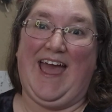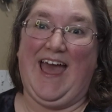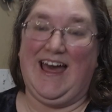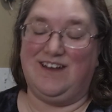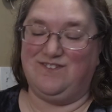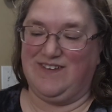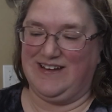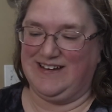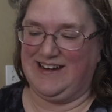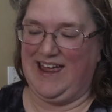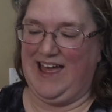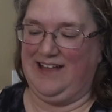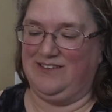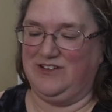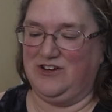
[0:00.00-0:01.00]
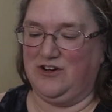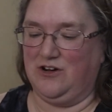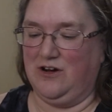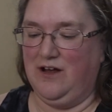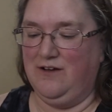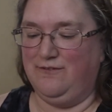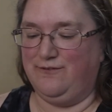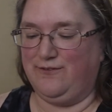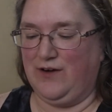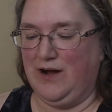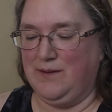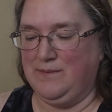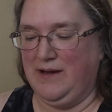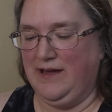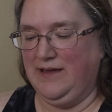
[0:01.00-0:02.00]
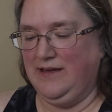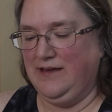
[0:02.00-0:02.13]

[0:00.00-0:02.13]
advent calendar from